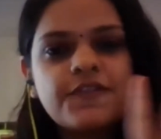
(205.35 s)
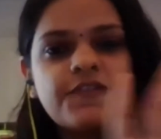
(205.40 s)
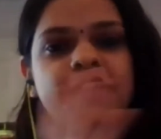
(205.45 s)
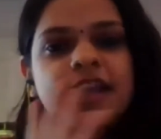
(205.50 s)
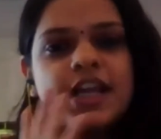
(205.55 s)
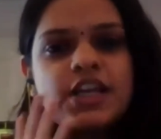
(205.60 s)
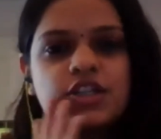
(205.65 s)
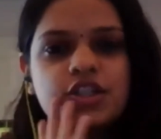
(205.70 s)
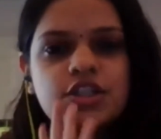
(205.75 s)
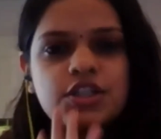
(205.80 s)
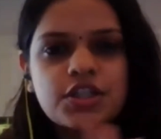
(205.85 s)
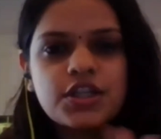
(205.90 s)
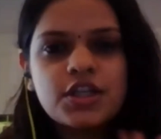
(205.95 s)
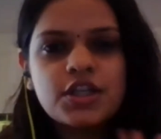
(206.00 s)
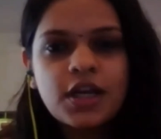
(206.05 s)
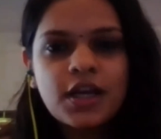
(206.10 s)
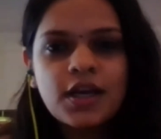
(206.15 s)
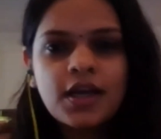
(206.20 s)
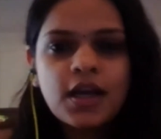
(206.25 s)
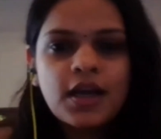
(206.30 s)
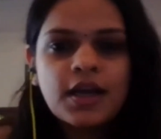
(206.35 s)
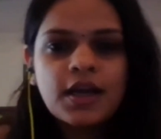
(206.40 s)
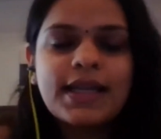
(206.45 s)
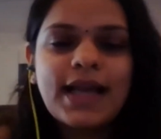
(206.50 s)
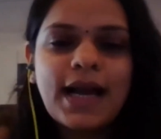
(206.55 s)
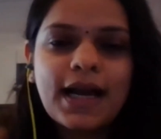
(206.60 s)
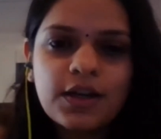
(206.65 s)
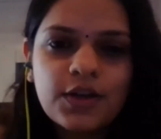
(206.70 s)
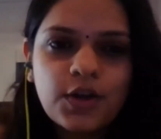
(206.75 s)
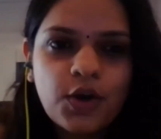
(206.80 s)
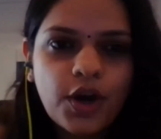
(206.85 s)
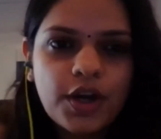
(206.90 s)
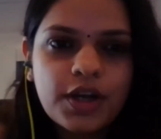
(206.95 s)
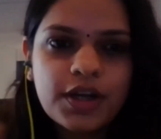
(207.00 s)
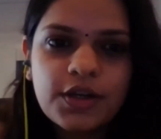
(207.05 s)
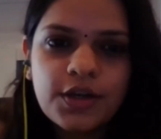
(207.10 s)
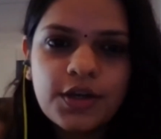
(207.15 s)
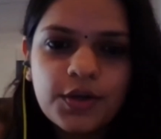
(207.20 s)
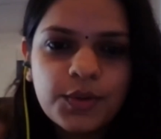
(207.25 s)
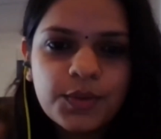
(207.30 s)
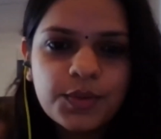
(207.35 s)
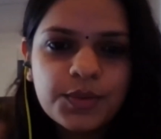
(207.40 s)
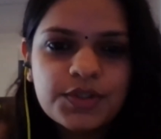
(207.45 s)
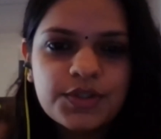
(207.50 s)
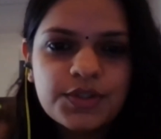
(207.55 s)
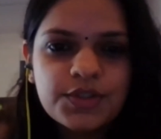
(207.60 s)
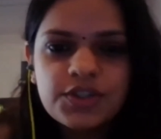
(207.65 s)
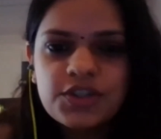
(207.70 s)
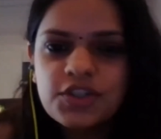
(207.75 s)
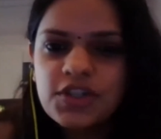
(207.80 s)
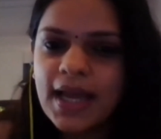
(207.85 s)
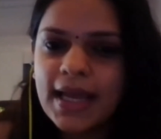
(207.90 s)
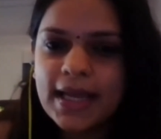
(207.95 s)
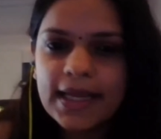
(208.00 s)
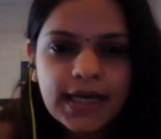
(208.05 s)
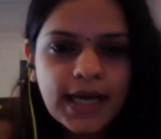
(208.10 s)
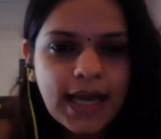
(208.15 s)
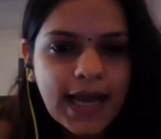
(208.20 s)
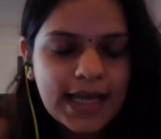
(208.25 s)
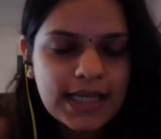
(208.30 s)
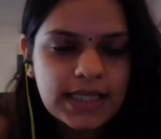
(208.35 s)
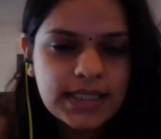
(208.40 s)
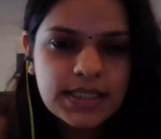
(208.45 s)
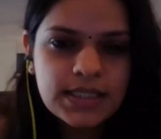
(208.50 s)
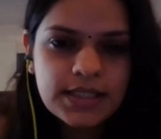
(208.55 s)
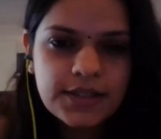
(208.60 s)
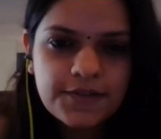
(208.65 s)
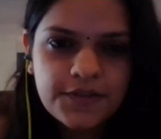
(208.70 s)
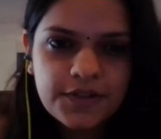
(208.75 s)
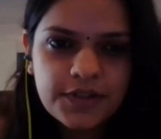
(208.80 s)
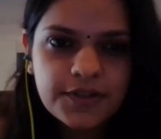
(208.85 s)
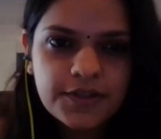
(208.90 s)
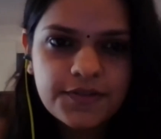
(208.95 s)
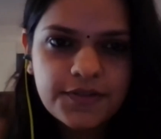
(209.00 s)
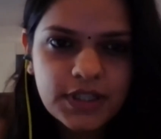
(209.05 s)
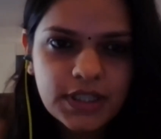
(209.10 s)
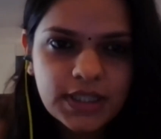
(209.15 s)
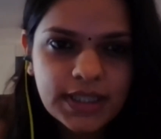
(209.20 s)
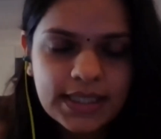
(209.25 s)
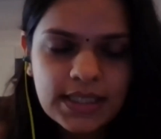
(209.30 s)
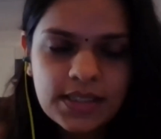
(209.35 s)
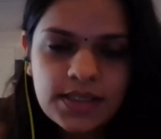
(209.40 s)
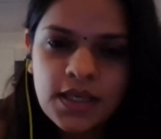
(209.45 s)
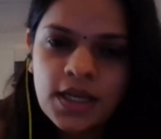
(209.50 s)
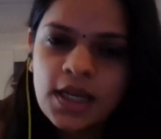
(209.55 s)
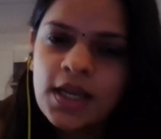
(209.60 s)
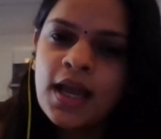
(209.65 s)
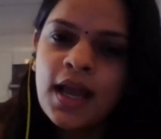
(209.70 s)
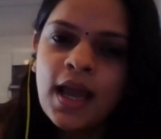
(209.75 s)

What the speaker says: fresh young lawyer who was just trying her hands at different things.